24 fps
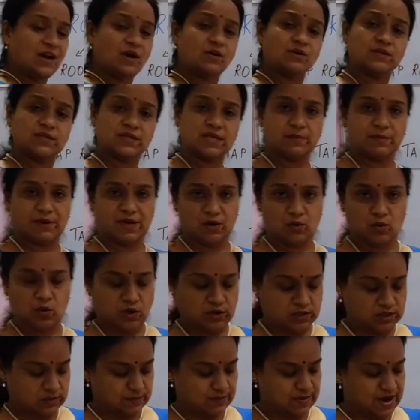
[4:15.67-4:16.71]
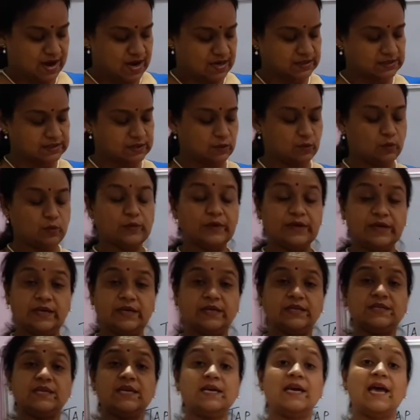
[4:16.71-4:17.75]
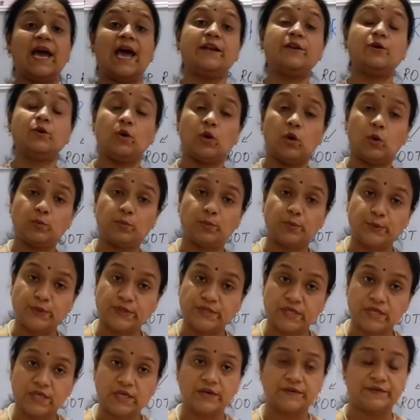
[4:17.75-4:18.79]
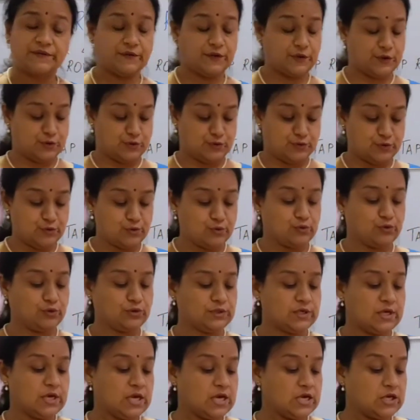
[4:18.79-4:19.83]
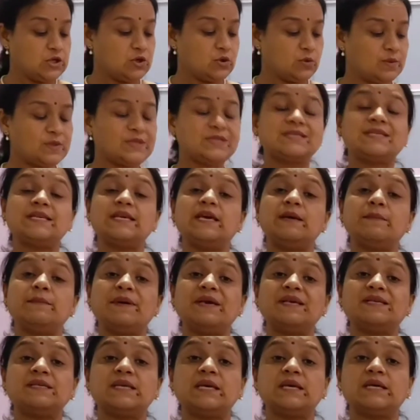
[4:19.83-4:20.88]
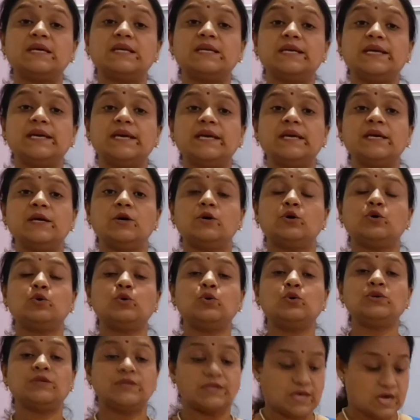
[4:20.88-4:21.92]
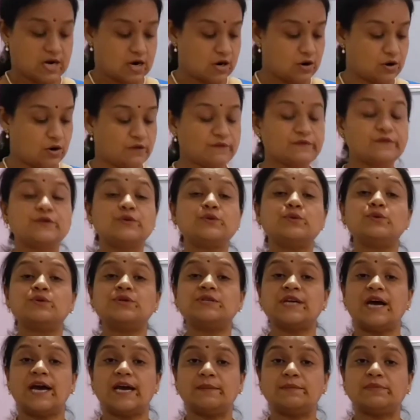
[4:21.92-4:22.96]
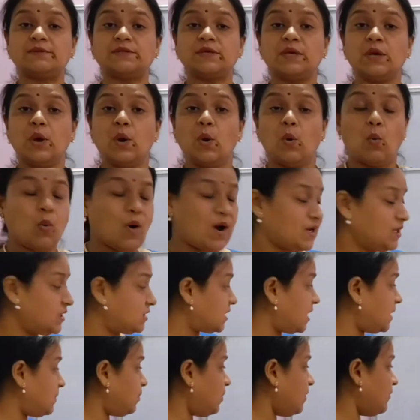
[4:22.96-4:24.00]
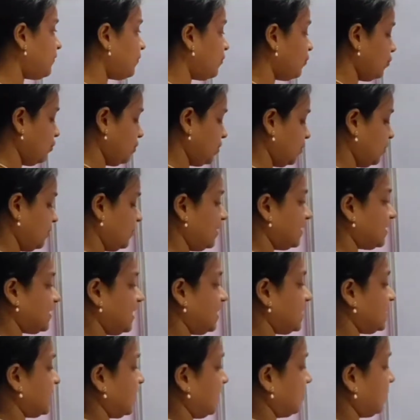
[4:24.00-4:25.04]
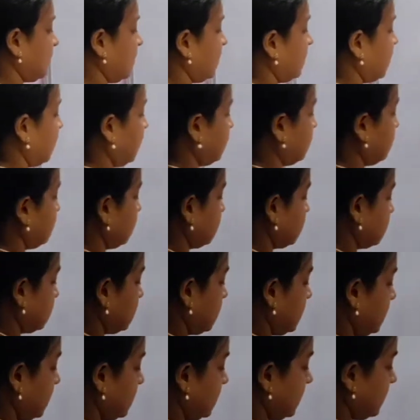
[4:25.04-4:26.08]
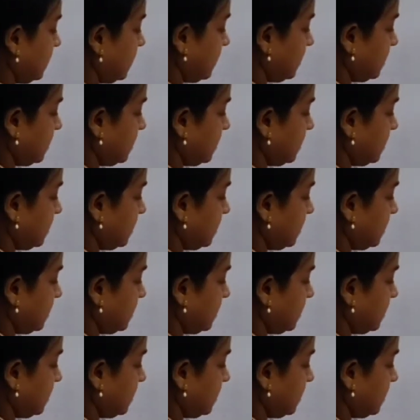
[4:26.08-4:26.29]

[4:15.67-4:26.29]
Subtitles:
take out some unwanted plants or weeds and you observe the roots, you will see basically roots are of two types. One type of root you will see something like this.